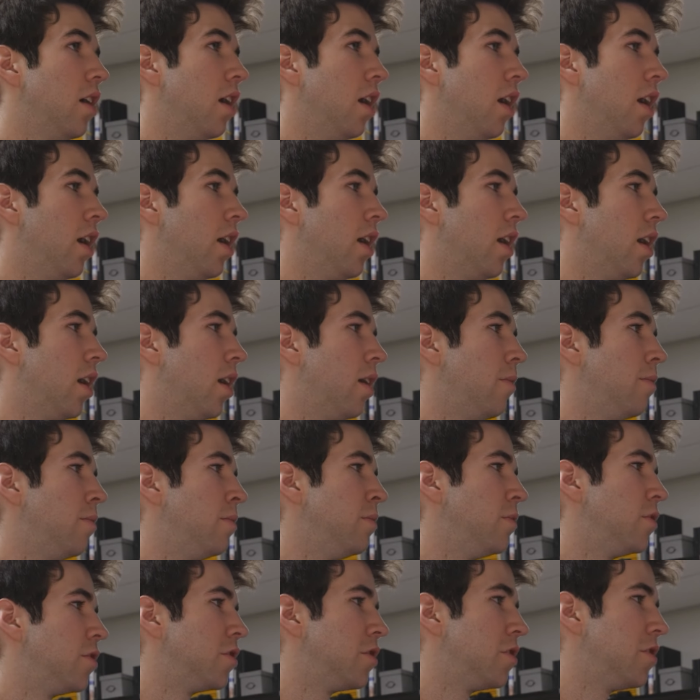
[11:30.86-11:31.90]

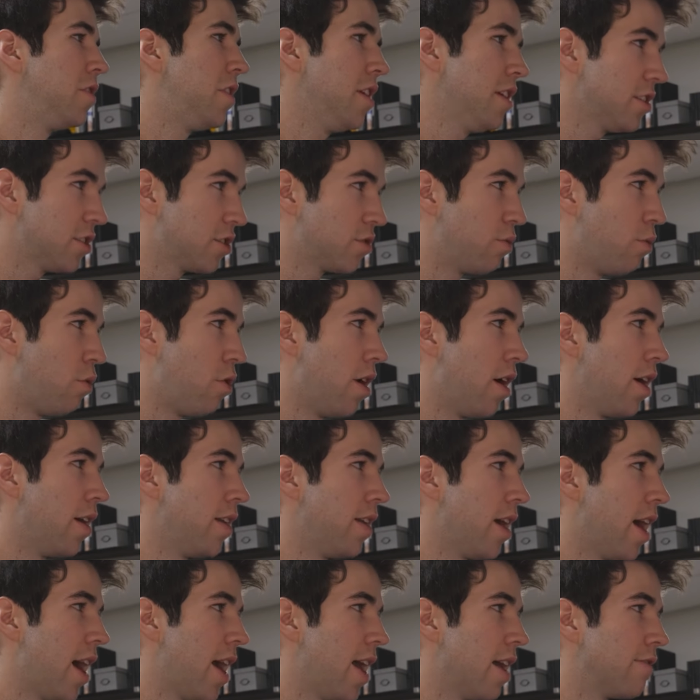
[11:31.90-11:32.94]
So this
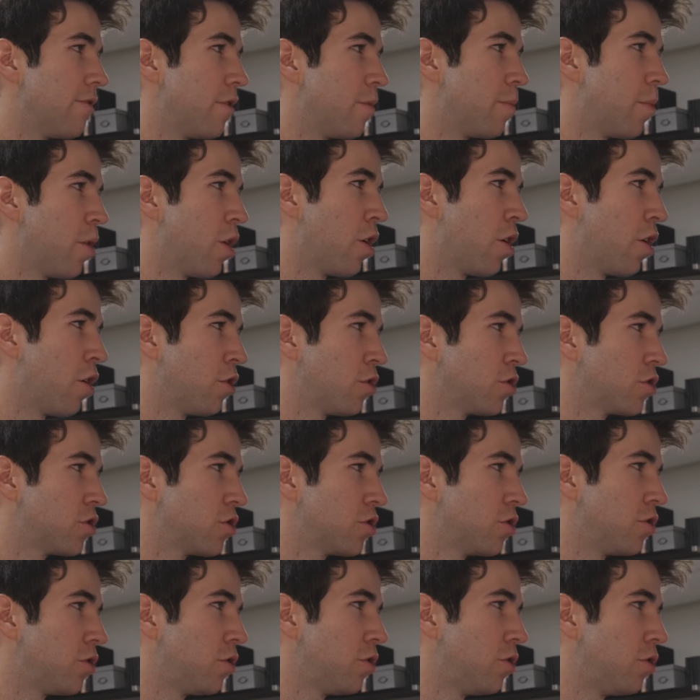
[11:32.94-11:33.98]
one, I have a
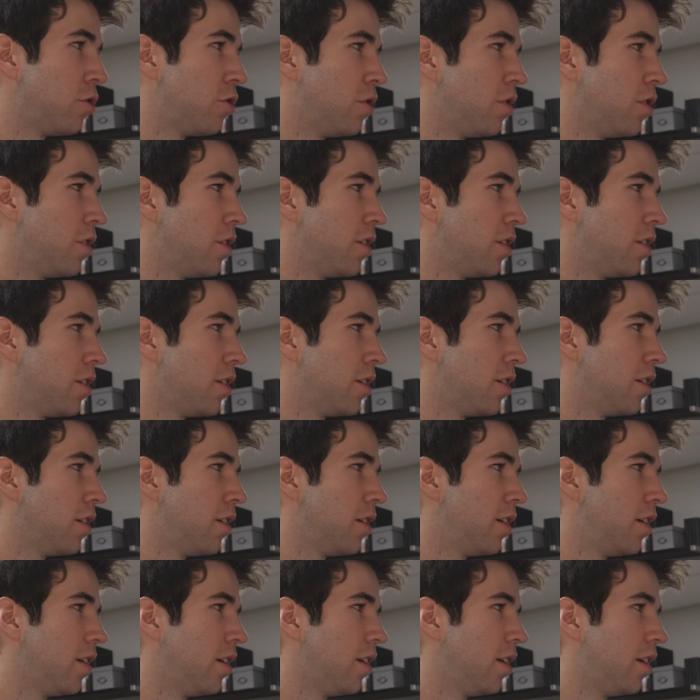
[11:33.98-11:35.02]
personal,
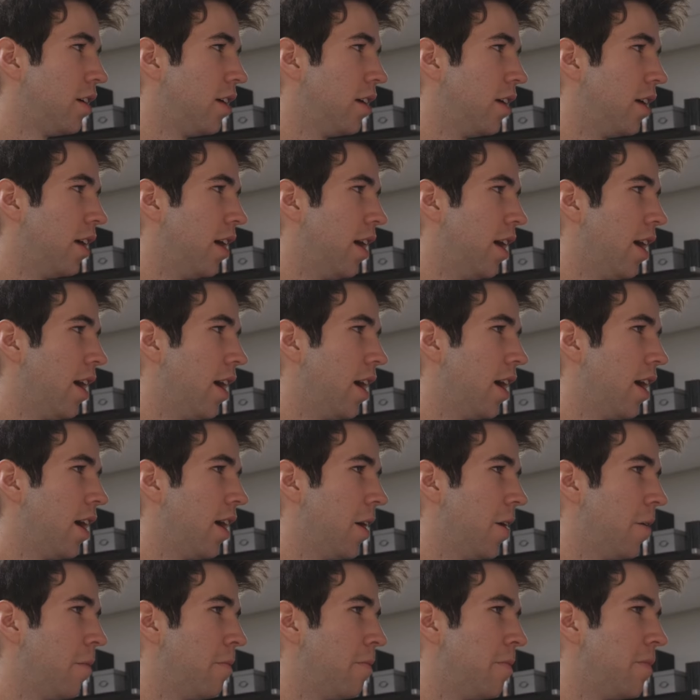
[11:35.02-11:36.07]

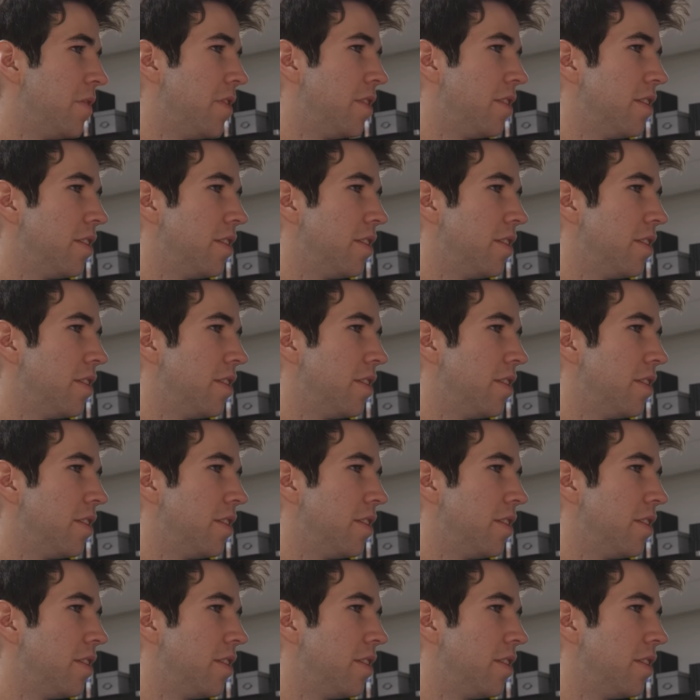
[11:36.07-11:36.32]
I'm